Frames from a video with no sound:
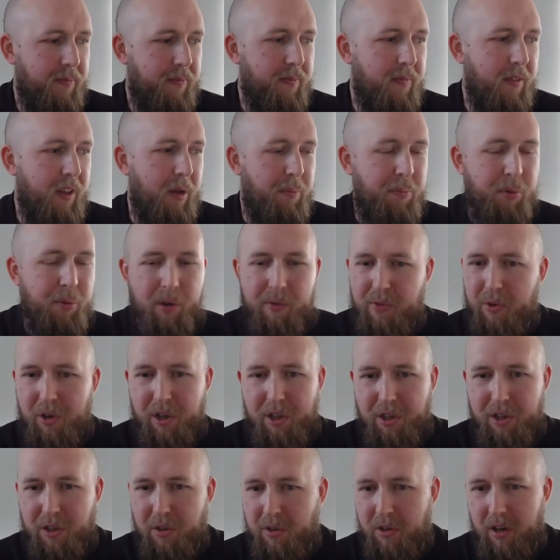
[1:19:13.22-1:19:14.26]
above all
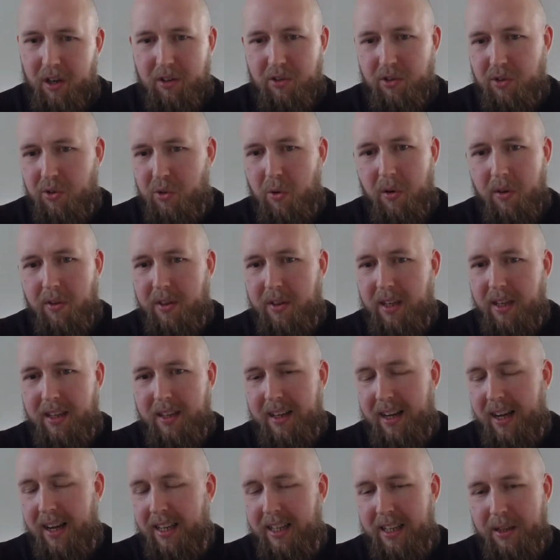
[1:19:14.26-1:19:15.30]
of you guys, sort of thing.
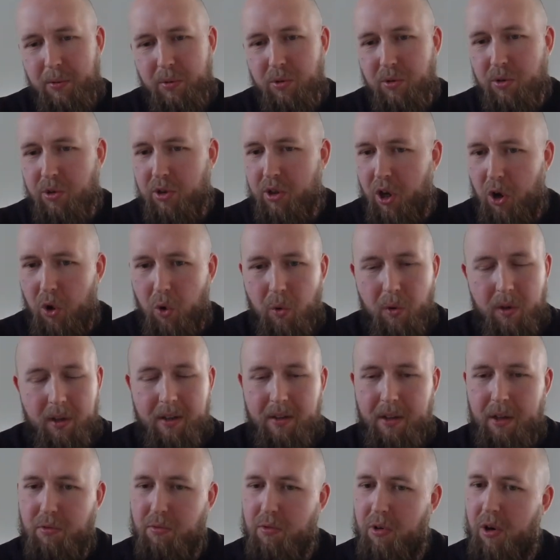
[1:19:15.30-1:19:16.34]
And it was totally
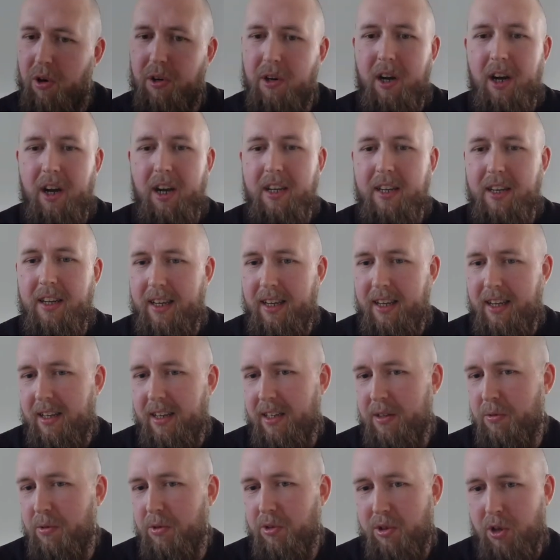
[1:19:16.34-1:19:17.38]
the wrong idea.
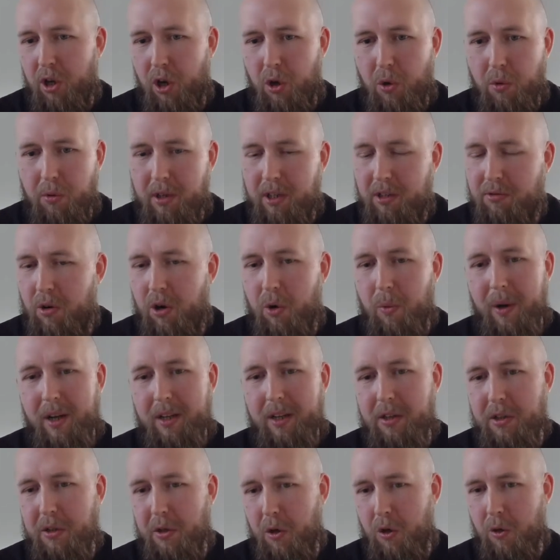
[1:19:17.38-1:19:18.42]
It was totally the wrong way
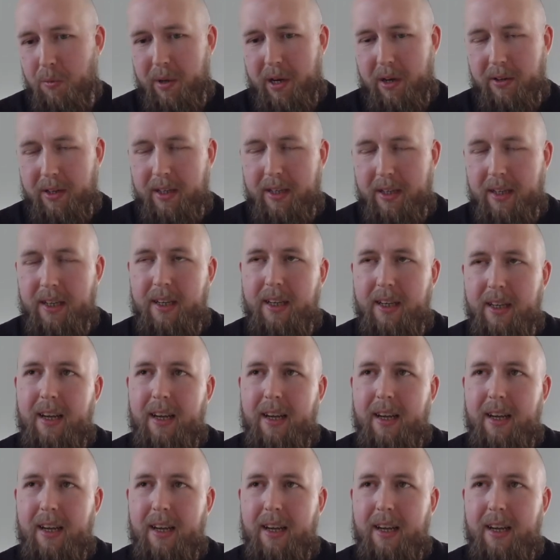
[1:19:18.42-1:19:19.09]
to go about it.